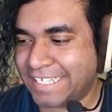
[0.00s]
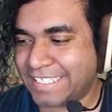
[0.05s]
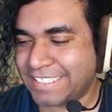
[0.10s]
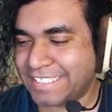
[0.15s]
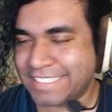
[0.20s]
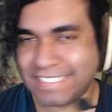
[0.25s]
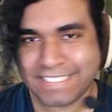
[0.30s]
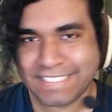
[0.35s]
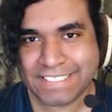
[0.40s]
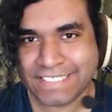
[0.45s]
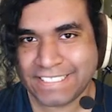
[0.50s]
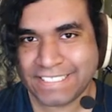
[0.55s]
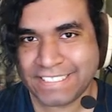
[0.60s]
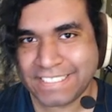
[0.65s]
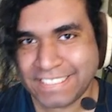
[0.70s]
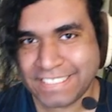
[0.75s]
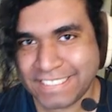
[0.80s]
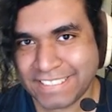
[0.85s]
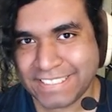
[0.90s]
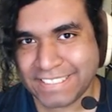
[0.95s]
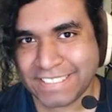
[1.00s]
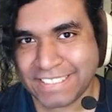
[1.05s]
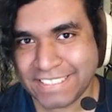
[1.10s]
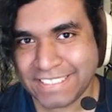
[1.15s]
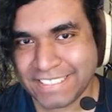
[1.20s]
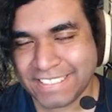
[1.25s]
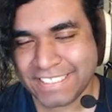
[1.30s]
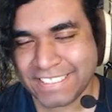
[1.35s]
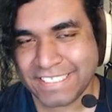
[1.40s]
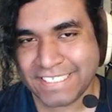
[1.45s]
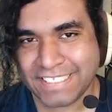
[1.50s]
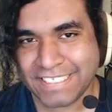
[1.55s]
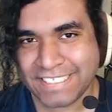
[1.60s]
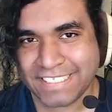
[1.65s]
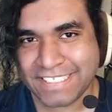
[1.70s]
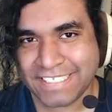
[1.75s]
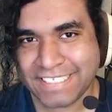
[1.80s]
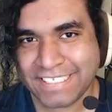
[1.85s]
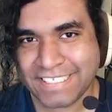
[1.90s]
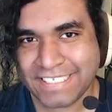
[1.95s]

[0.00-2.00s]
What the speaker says: Nothing is said.